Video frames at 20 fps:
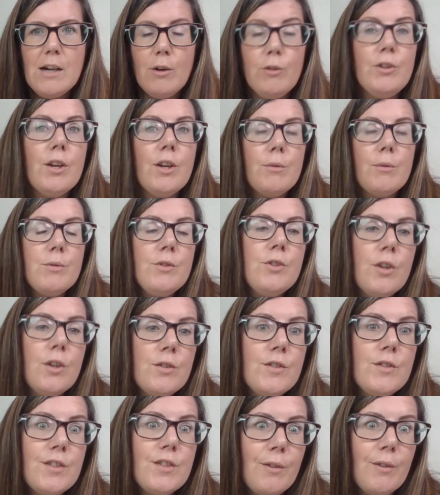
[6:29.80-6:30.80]
or
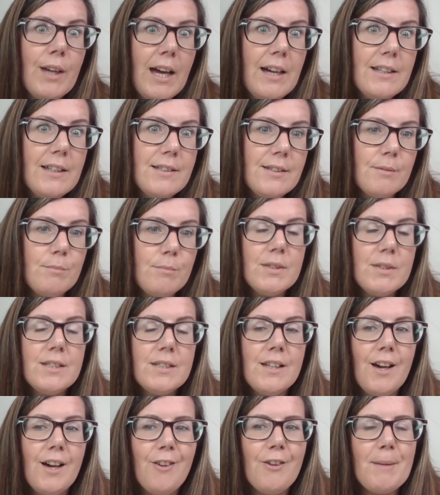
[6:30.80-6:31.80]
non-sewing items
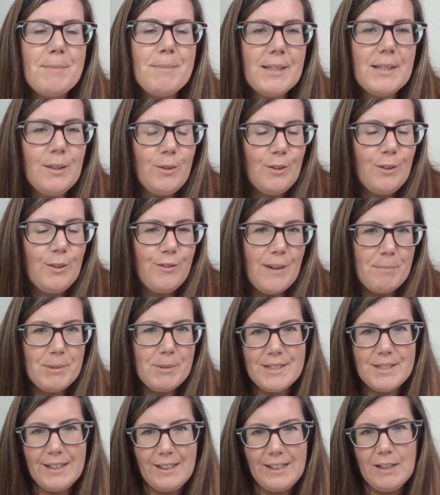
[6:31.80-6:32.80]
that are absolutely
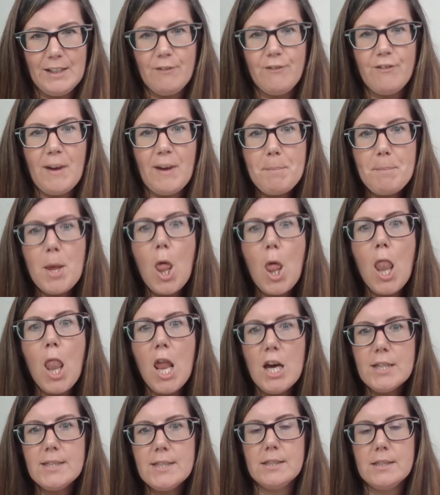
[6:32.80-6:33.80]

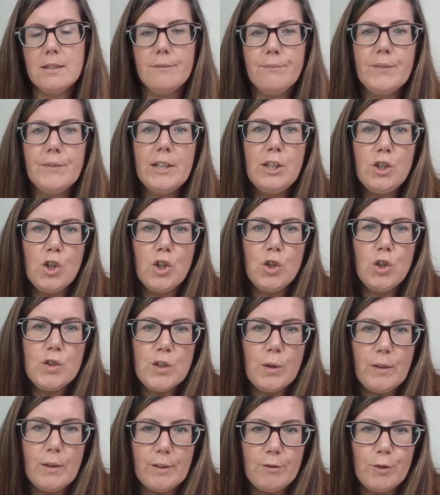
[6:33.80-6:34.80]
fabulous in your
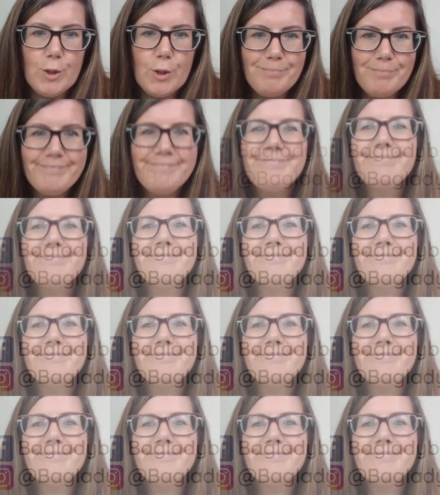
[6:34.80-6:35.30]
sewing room.